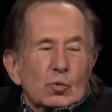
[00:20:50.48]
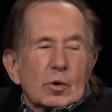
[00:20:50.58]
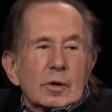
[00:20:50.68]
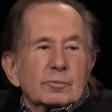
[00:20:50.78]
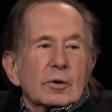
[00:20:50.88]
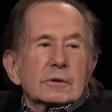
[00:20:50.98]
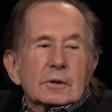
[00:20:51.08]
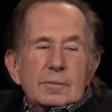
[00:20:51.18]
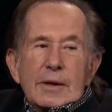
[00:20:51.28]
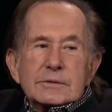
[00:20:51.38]
word
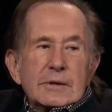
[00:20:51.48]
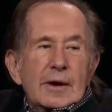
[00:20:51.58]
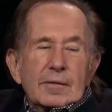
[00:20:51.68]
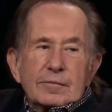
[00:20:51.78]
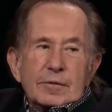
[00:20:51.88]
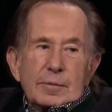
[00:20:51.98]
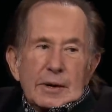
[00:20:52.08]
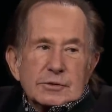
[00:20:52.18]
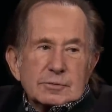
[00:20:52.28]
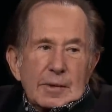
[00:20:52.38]
Brooklyn makes
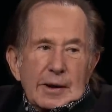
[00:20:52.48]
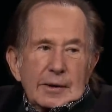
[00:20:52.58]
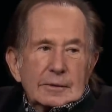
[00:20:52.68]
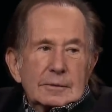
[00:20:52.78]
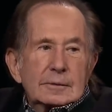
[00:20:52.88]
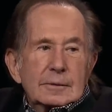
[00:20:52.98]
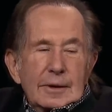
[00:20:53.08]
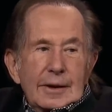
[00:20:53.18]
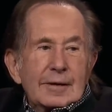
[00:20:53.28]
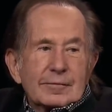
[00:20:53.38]
everybody smile.
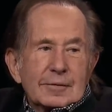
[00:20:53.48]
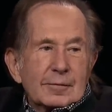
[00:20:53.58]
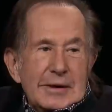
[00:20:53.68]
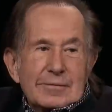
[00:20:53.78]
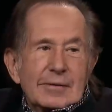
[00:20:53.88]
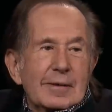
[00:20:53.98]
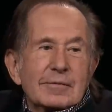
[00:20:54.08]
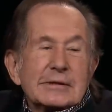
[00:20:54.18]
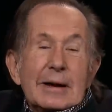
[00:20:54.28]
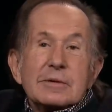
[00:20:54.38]
Every, even
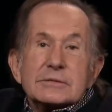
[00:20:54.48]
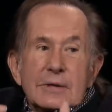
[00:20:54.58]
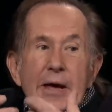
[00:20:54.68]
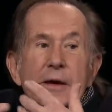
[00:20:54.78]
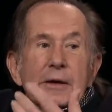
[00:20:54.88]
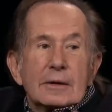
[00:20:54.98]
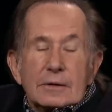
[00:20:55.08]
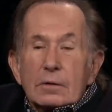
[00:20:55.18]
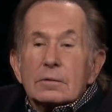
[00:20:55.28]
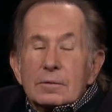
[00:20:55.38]
every time you say it,
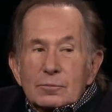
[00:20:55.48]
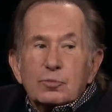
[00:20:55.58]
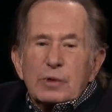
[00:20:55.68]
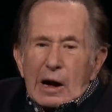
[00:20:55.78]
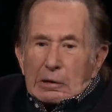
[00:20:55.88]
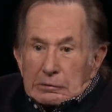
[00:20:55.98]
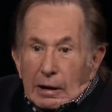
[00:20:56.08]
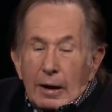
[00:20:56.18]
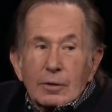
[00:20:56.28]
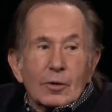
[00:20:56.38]
you Bronx,
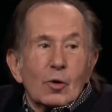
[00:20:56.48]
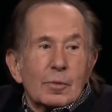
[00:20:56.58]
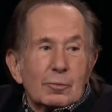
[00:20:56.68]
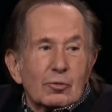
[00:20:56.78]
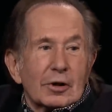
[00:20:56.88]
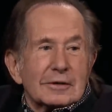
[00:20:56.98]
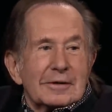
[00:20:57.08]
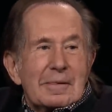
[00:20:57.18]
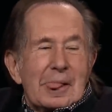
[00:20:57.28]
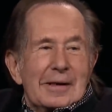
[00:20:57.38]
I don't know, but Brooklyn.
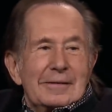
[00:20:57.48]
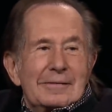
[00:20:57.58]
So you,